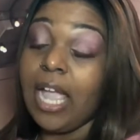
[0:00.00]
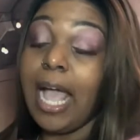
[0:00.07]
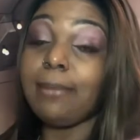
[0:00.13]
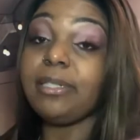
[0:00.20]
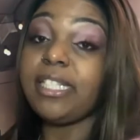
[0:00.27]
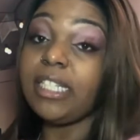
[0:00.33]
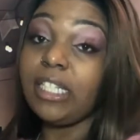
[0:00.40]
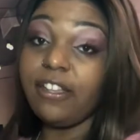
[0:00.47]

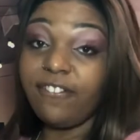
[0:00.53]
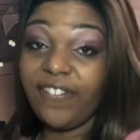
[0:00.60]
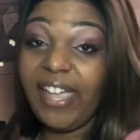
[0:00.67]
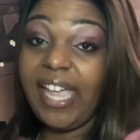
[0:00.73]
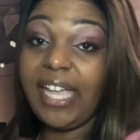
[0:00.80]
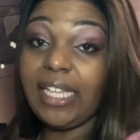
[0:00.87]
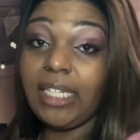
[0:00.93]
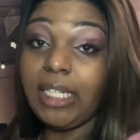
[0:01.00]
I'm still a
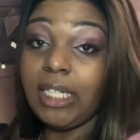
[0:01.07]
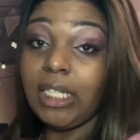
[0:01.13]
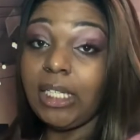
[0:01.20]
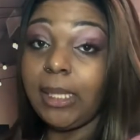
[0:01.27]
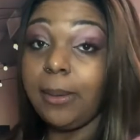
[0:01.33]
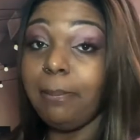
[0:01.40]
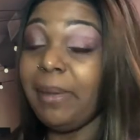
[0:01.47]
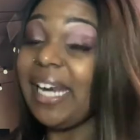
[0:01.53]
fan,
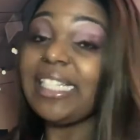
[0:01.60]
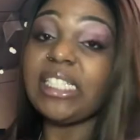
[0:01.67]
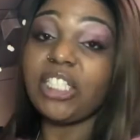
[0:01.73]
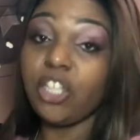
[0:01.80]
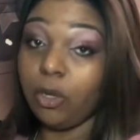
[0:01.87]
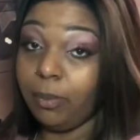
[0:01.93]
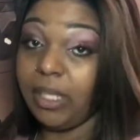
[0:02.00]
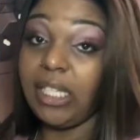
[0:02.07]
but I just
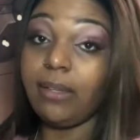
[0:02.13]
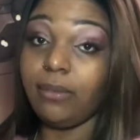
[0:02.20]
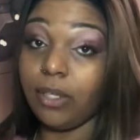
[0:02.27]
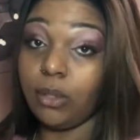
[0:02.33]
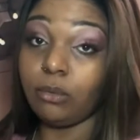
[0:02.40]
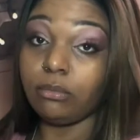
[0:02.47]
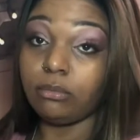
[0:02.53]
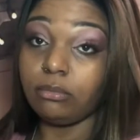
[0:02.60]
don't believe you.
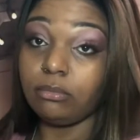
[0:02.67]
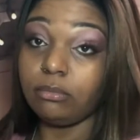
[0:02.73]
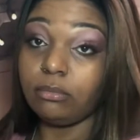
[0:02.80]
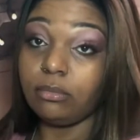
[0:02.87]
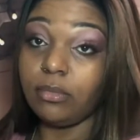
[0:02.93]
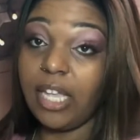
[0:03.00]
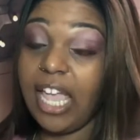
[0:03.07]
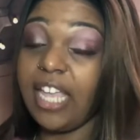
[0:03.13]

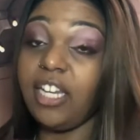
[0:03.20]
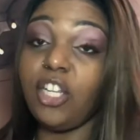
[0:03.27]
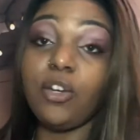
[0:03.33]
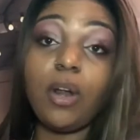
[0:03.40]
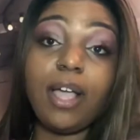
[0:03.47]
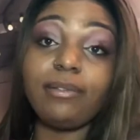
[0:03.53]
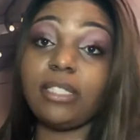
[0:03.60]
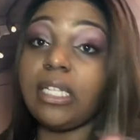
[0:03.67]
And you
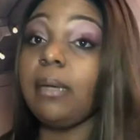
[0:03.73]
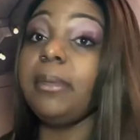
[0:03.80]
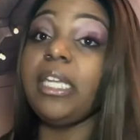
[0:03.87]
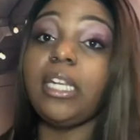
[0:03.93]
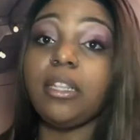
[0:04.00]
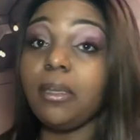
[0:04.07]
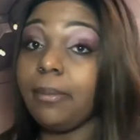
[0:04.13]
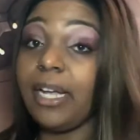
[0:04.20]
don't have to tell me
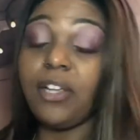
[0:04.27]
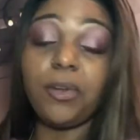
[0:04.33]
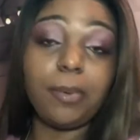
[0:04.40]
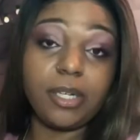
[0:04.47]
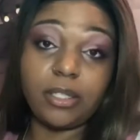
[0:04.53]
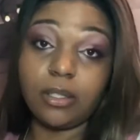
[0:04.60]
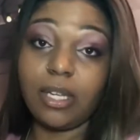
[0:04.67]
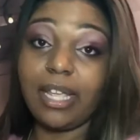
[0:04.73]
anything about your
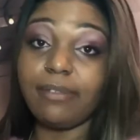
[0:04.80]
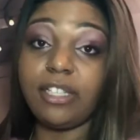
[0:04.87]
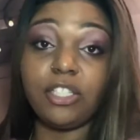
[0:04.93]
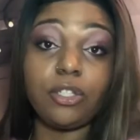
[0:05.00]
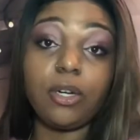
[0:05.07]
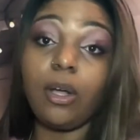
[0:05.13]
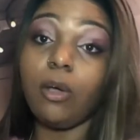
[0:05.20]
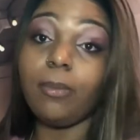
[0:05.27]
personal life,
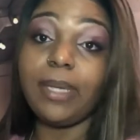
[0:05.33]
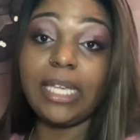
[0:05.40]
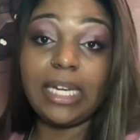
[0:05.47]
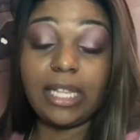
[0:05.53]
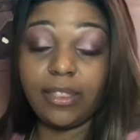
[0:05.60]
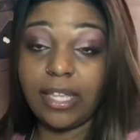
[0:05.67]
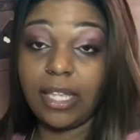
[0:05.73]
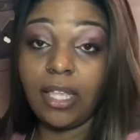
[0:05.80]
because you don't owe me
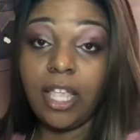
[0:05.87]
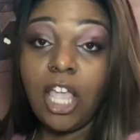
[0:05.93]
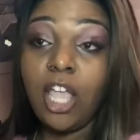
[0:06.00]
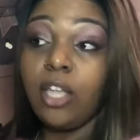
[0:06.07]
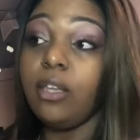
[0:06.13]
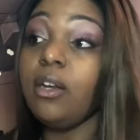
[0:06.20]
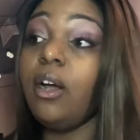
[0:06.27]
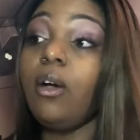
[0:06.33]
anything.
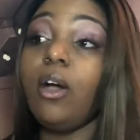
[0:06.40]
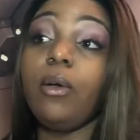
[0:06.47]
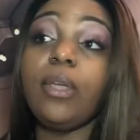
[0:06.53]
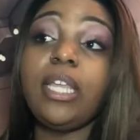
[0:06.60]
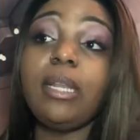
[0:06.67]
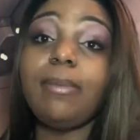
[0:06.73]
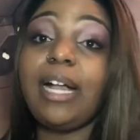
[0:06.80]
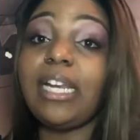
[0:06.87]
You don't owe
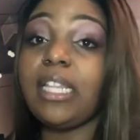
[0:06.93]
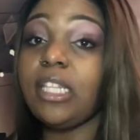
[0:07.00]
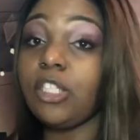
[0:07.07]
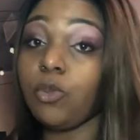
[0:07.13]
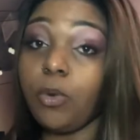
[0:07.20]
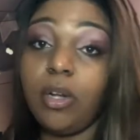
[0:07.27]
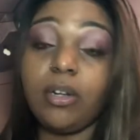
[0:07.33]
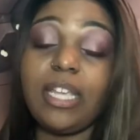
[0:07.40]
anybody in
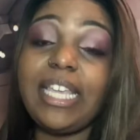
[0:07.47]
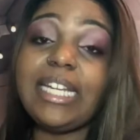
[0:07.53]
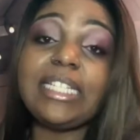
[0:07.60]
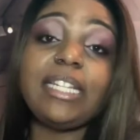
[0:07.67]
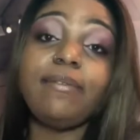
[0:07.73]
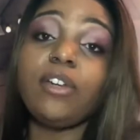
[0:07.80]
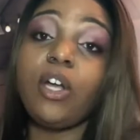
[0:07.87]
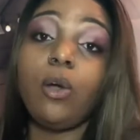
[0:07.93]
this world. He
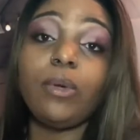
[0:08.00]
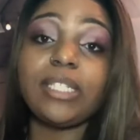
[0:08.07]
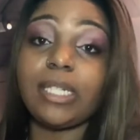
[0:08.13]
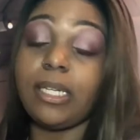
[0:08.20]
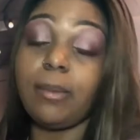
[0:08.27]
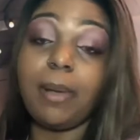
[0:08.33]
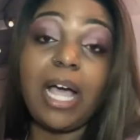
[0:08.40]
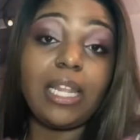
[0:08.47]
doesn't even owe us
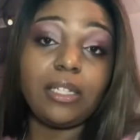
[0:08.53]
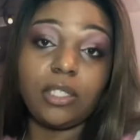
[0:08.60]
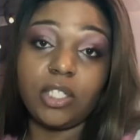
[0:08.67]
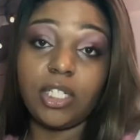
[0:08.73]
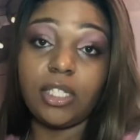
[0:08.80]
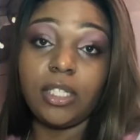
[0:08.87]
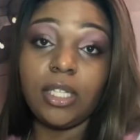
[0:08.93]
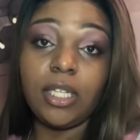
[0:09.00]
an apology.